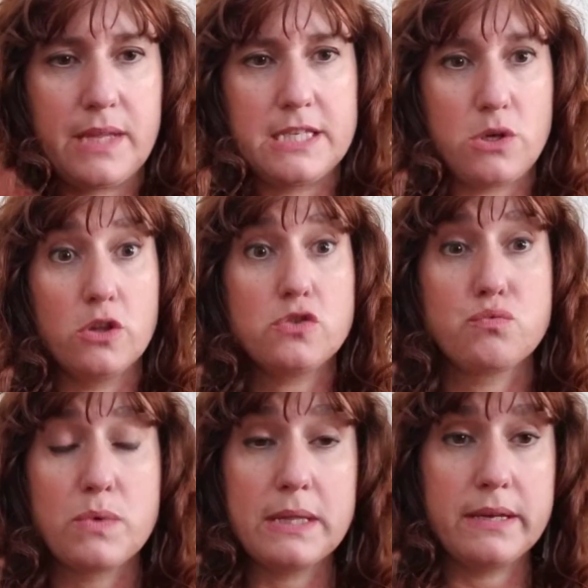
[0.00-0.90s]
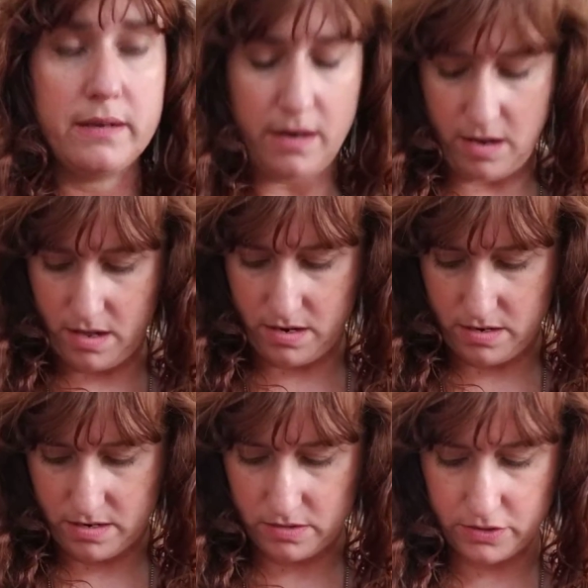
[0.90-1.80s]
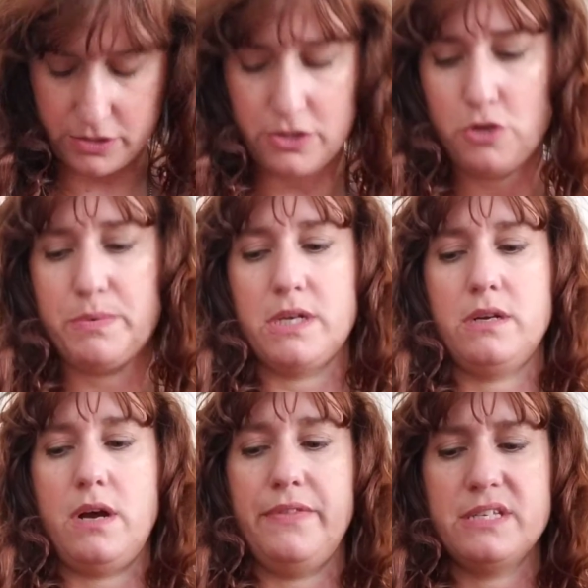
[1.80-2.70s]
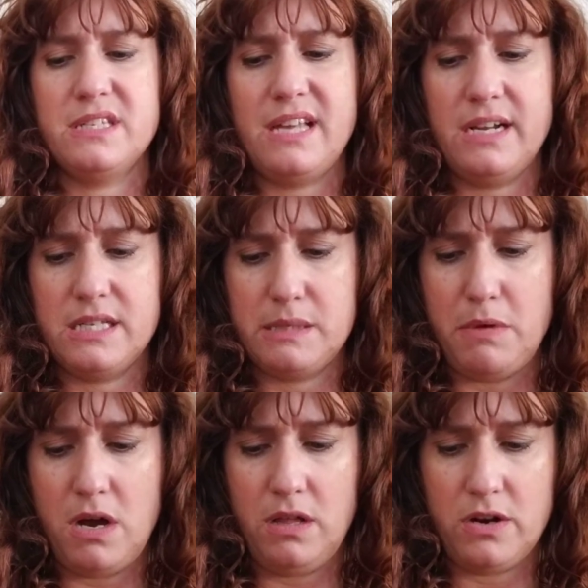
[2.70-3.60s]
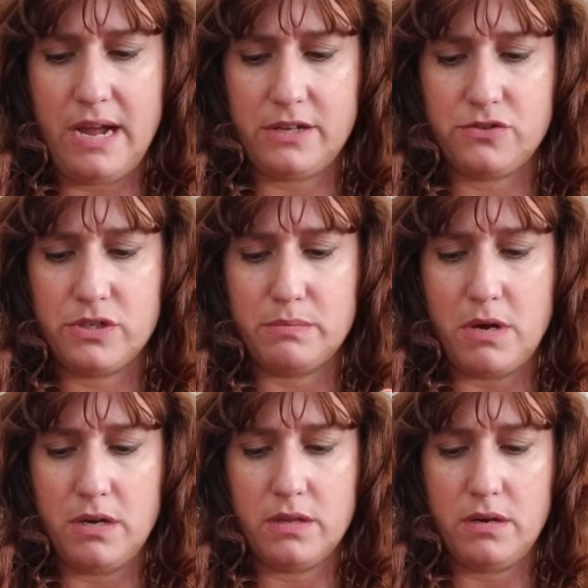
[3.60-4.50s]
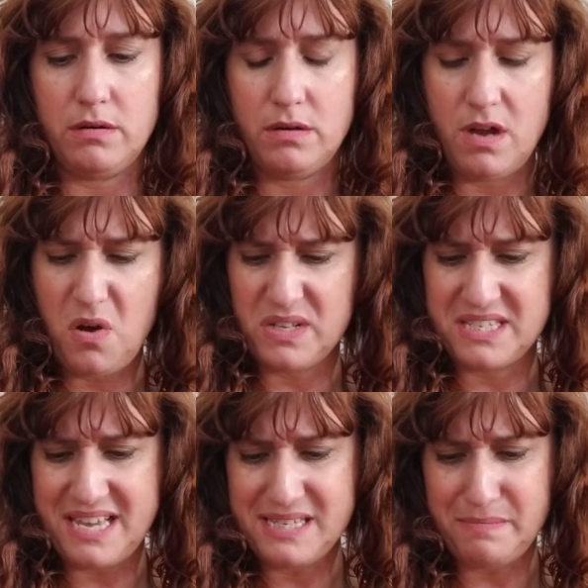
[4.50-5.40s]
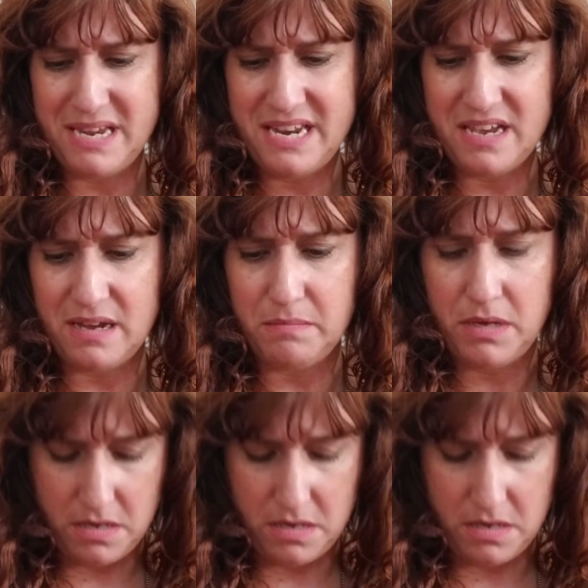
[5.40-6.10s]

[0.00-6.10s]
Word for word: So it looks really good on. Looks super good on. This is like a smaller, extra small though. Oh, it says medium.